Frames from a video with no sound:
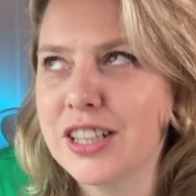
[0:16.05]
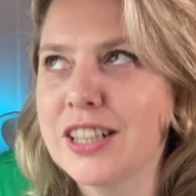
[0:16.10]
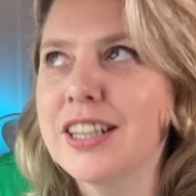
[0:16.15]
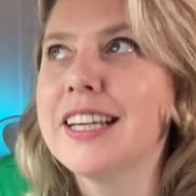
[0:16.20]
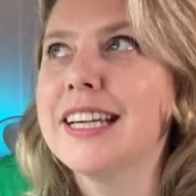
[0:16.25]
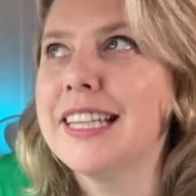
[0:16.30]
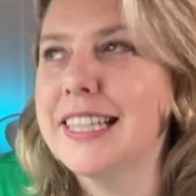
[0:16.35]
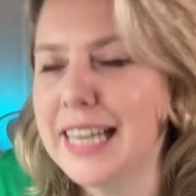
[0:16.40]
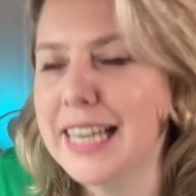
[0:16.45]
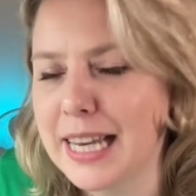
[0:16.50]

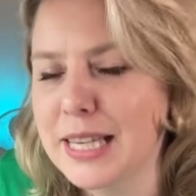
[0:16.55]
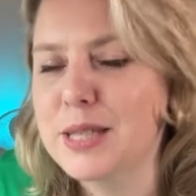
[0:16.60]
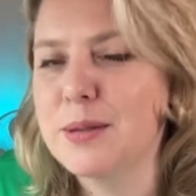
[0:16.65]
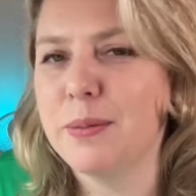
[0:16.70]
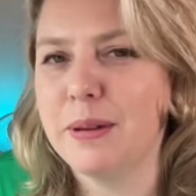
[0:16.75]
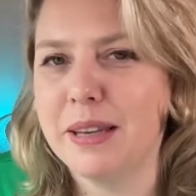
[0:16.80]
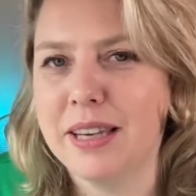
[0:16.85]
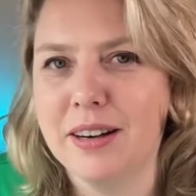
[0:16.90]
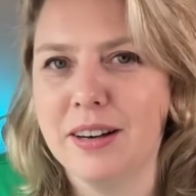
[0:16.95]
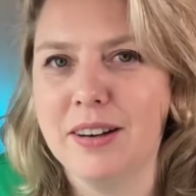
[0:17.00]
Yes, we
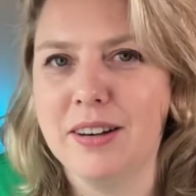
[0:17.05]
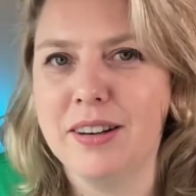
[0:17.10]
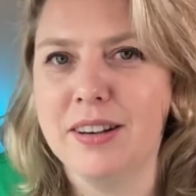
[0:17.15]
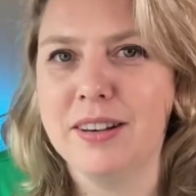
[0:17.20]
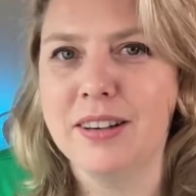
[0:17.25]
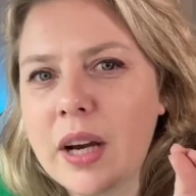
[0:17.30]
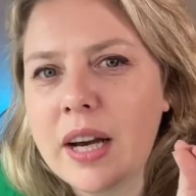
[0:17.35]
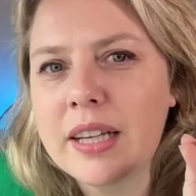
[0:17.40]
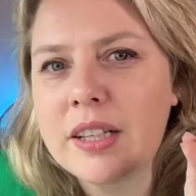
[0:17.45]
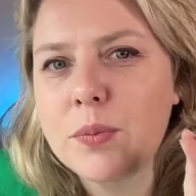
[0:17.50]
are.
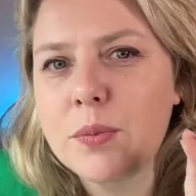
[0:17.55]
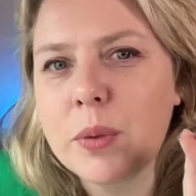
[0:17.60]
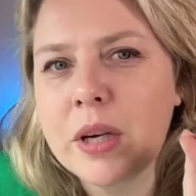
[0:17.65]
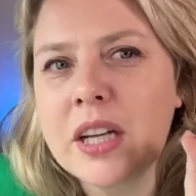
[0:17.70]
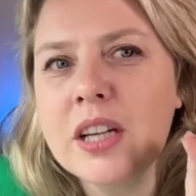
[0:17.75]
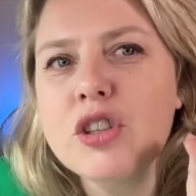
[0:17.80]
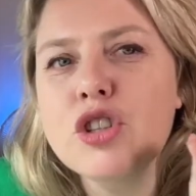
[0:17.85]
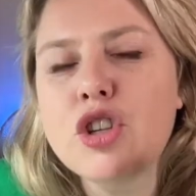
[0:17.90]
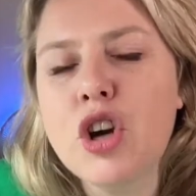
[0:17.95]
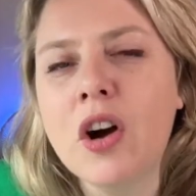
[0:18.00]
And we're going to
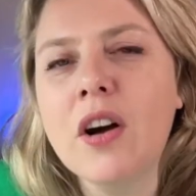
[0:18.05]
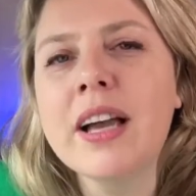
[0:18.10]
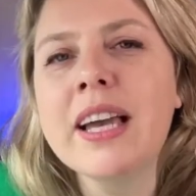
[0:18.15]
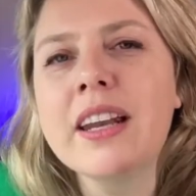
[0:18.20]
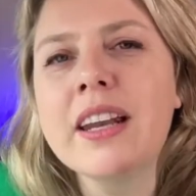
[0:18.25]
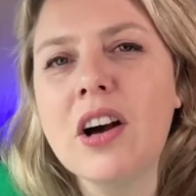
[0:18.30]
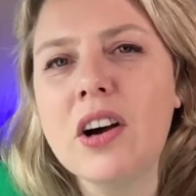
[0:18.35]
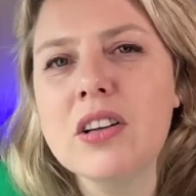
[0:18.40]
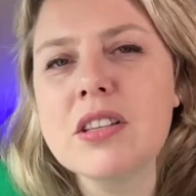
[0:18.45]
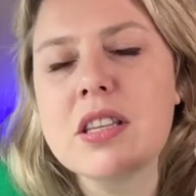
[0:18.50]
try and
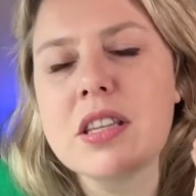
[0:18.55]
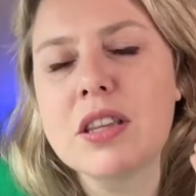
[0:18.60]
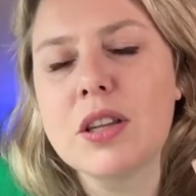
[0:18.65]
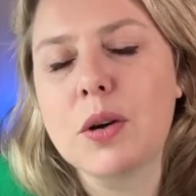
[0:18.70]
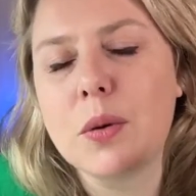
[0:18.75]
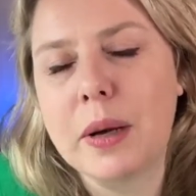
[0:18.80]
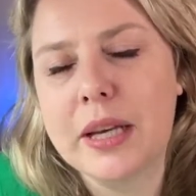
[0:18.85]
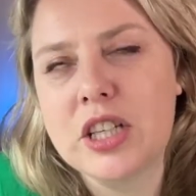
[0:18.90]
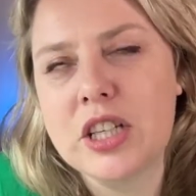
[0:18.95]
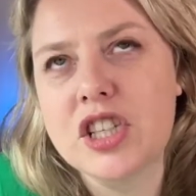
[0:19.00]
answer the
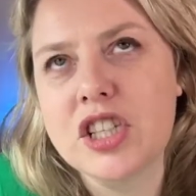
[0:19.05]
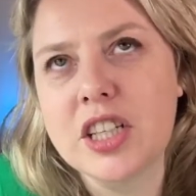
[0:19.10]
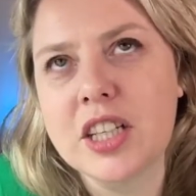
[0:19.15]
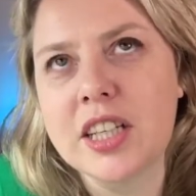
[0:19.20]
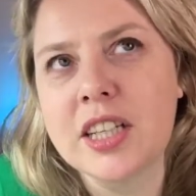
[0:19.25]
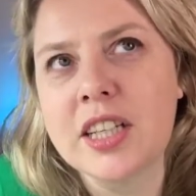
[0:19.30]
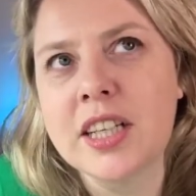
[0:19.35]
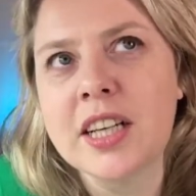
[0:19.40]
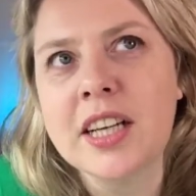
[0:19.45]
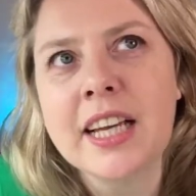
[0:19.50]

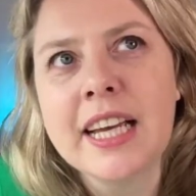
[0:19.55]
question,